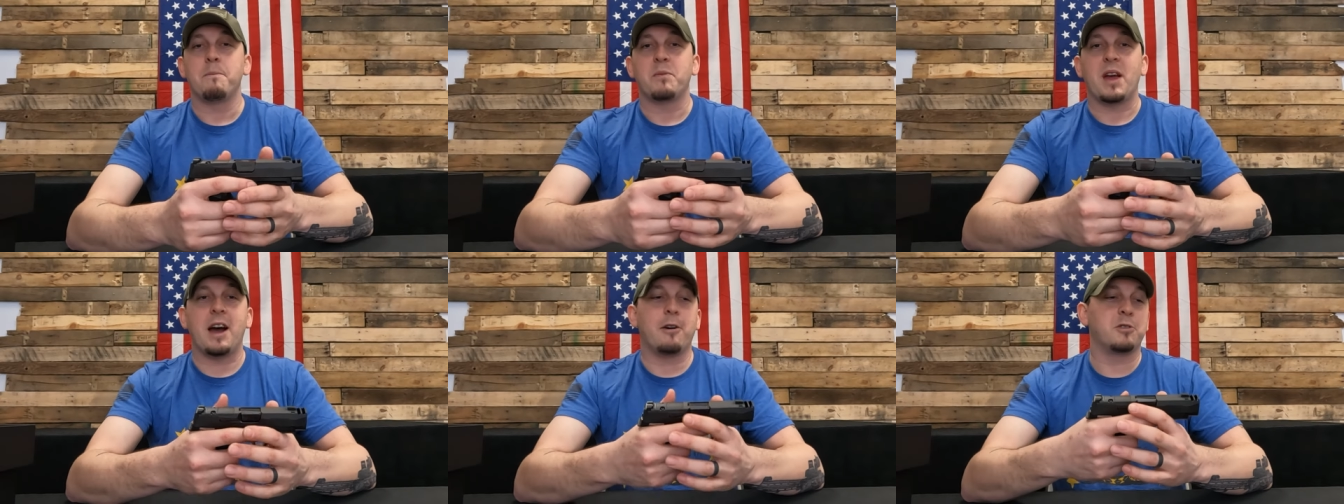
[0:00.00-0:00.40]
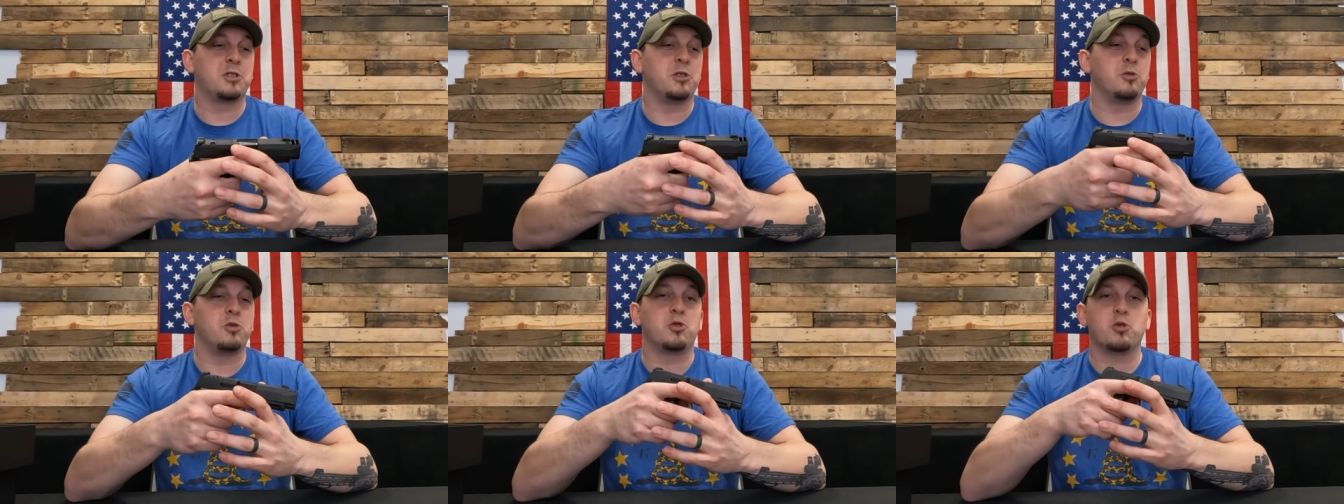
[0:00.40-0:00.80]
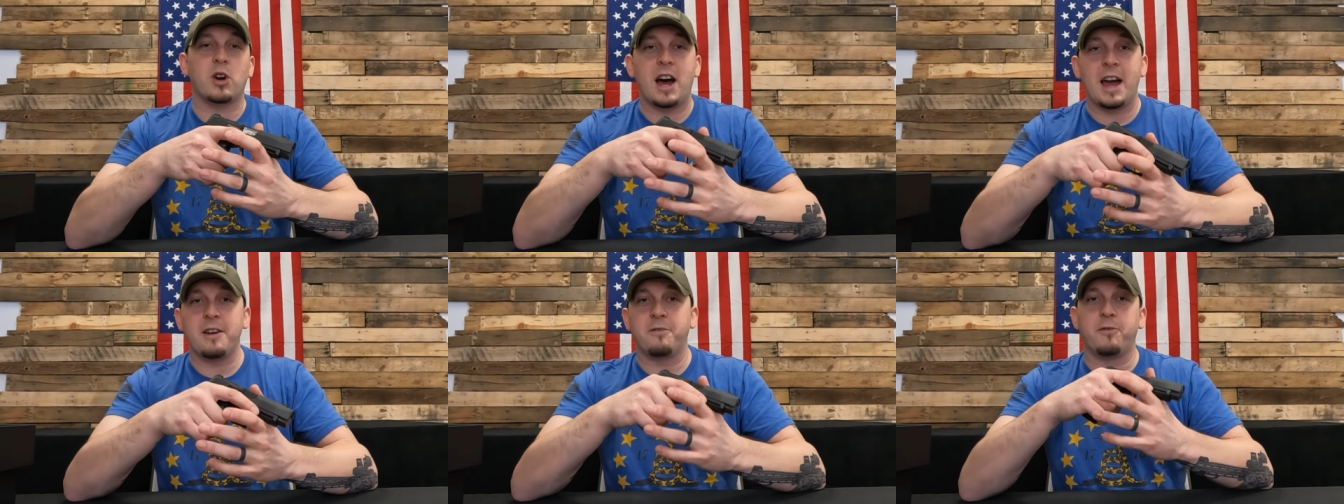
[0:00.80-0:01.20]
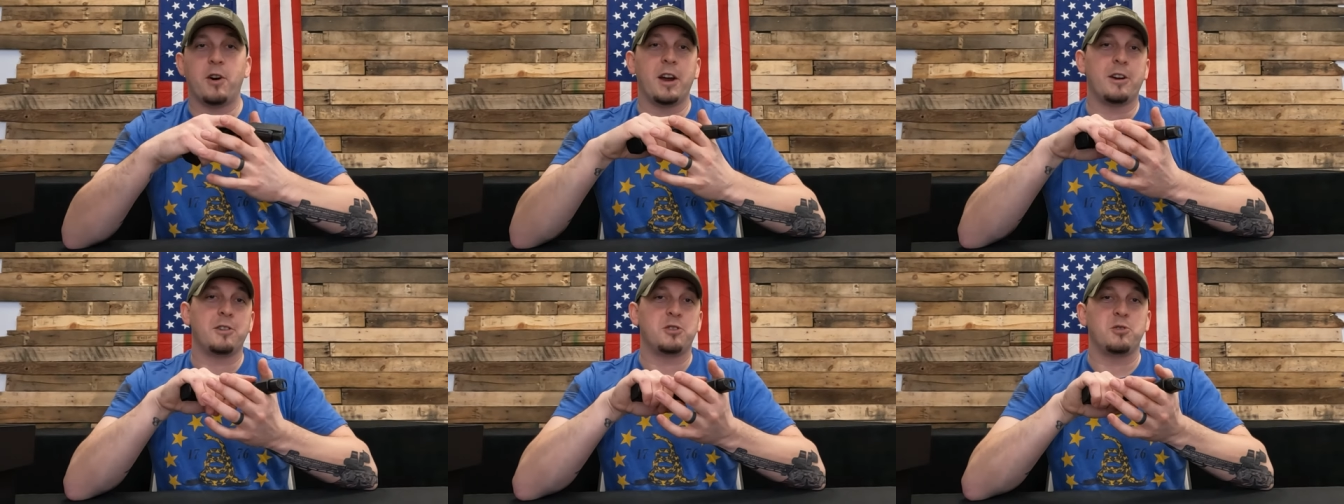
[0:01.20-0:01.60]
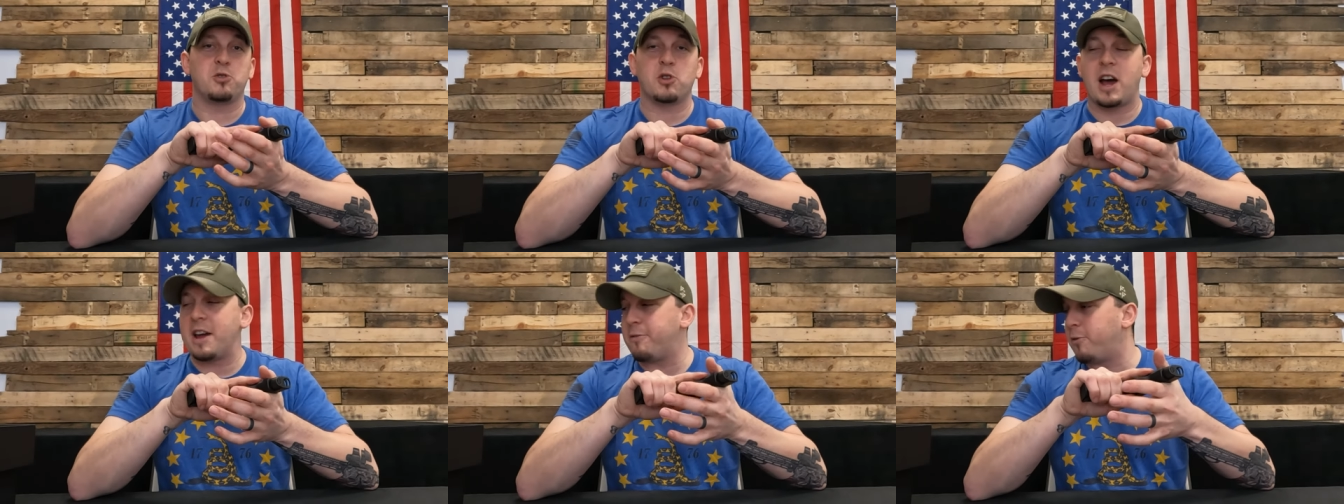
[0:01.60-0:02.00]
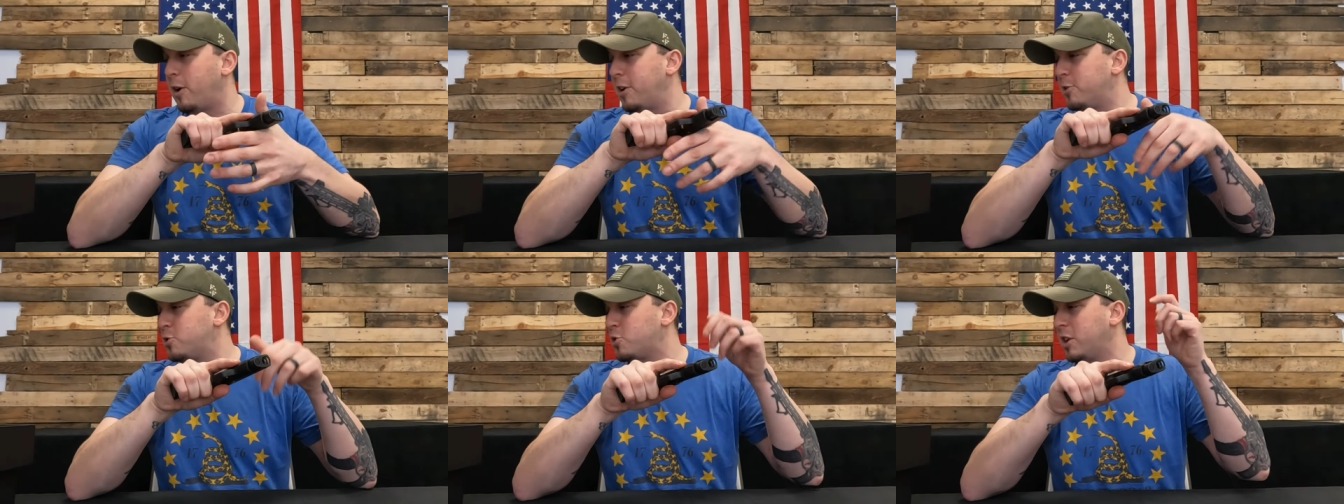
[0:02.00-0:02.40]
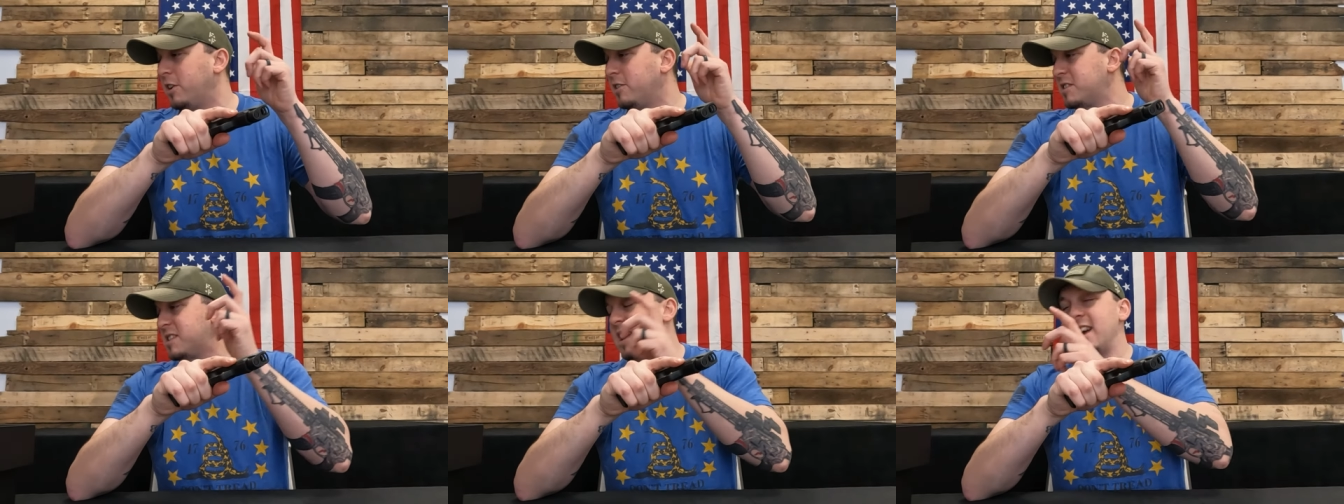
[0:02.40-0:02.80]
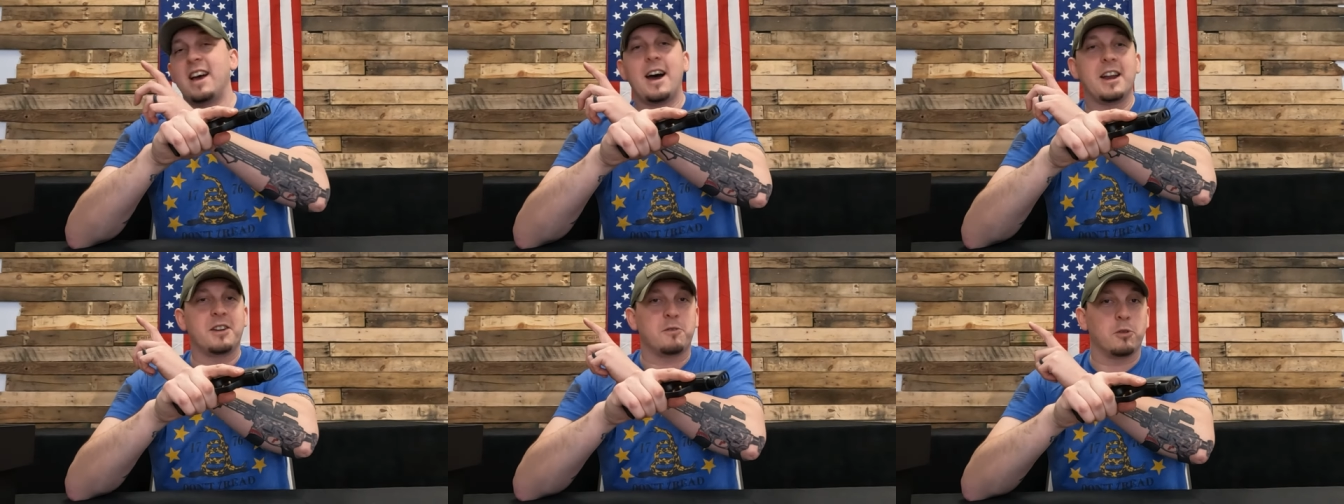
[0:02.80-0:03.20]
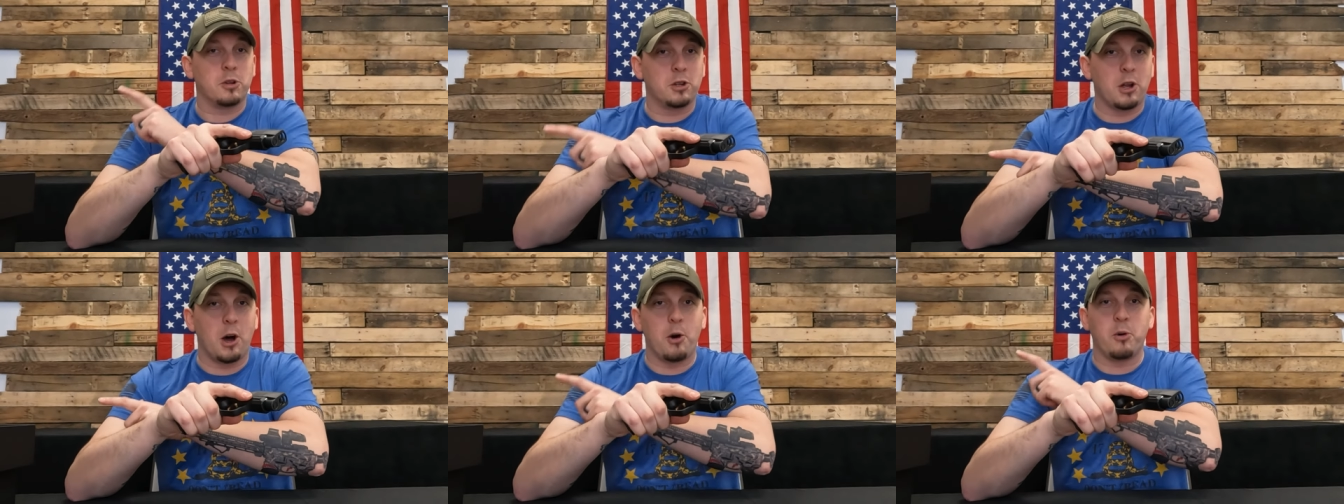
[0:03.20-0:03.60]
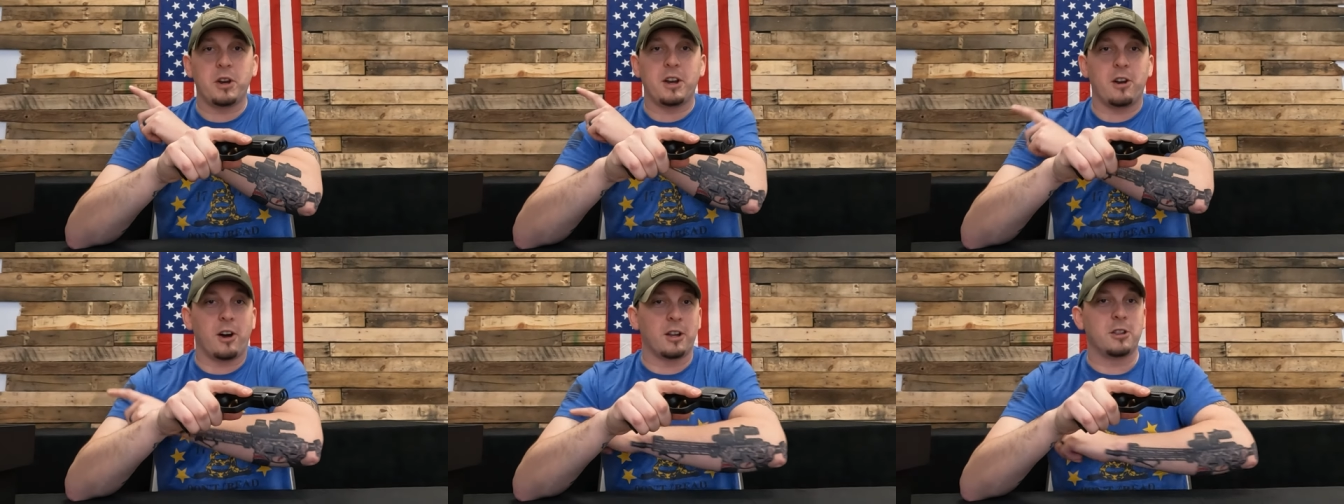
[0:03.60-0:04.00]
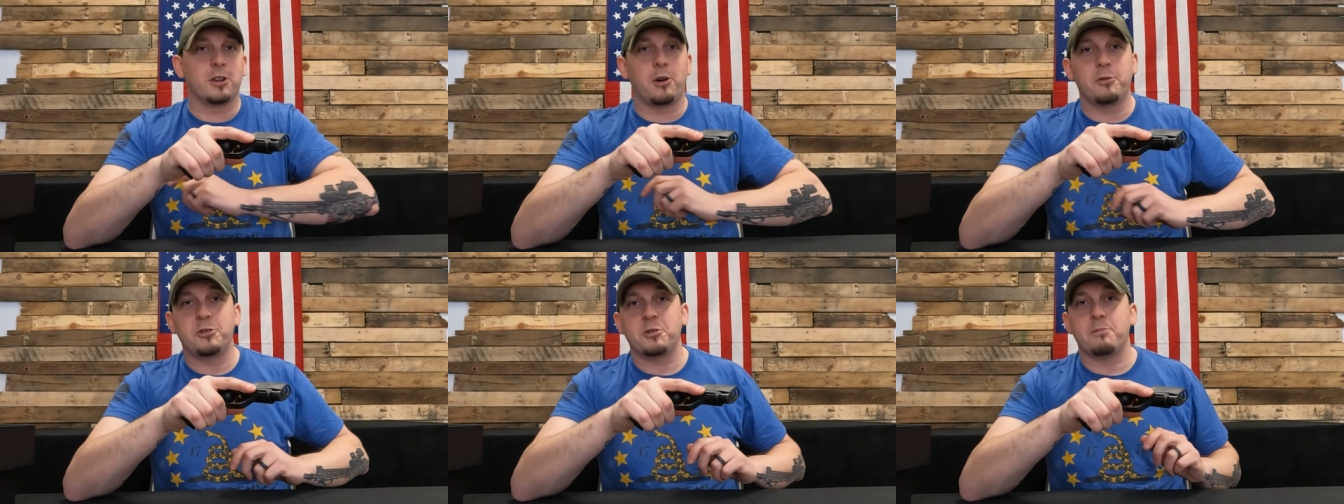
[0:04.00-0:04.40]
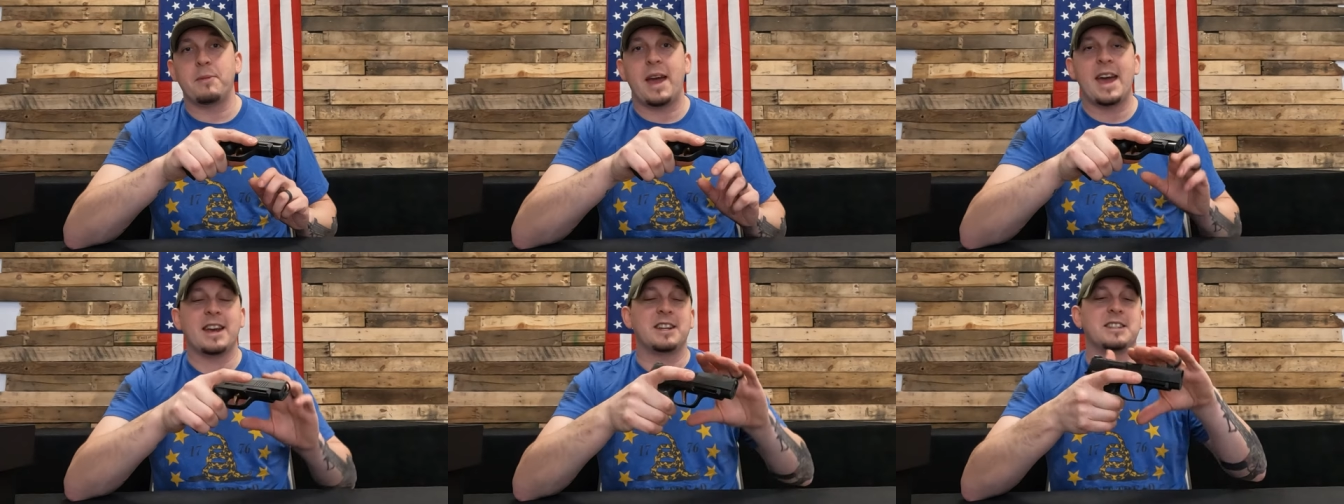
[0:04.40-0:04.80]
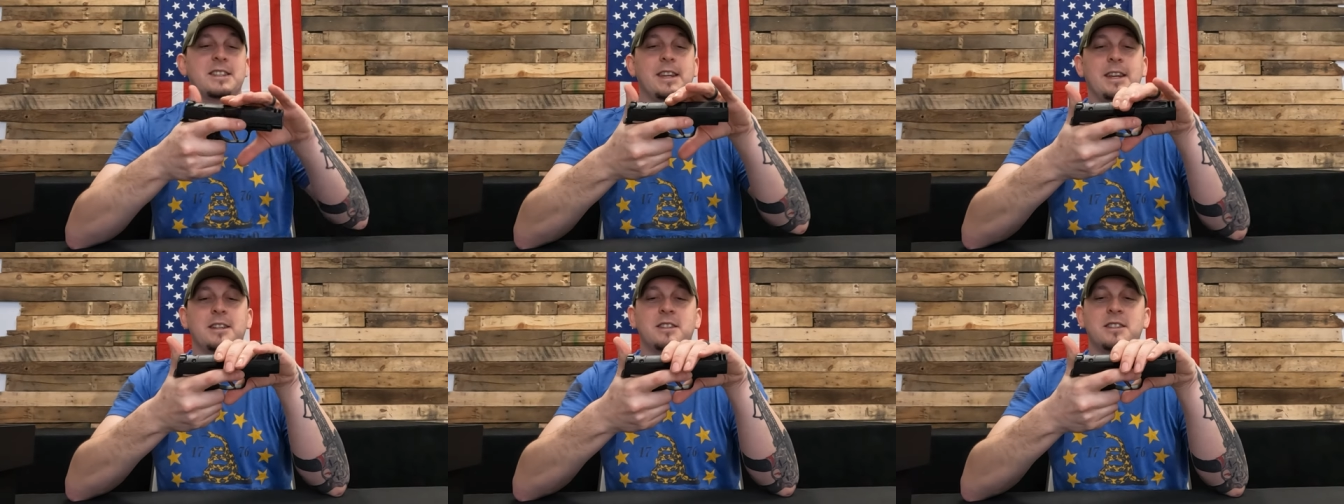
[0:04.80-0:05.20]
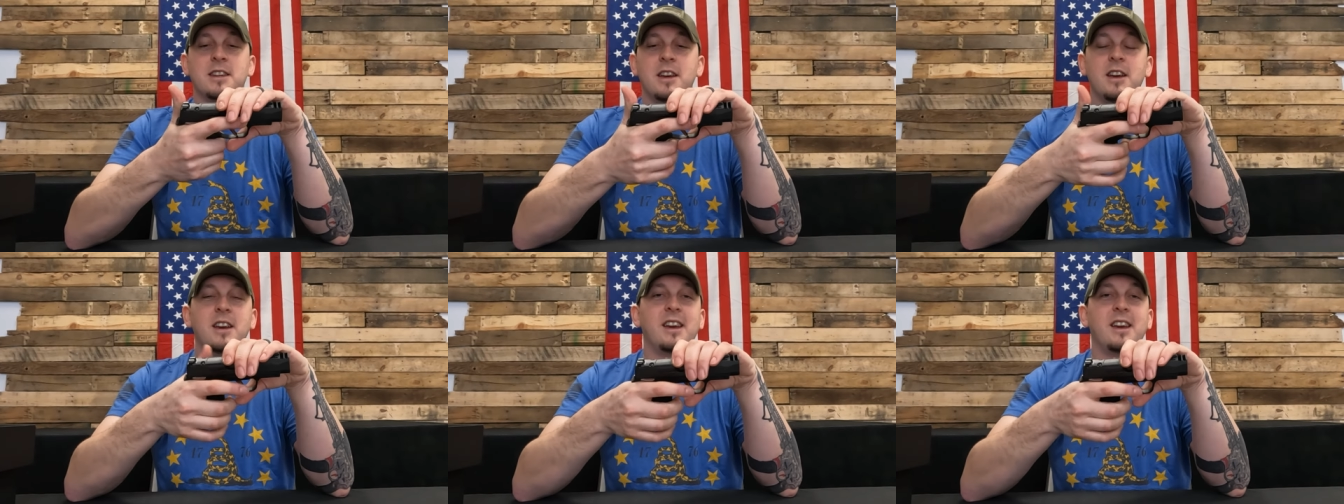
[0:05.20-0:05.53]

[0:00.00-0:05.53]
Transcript: how to dry fire, do dry fire drills, how to load and unload your magazines.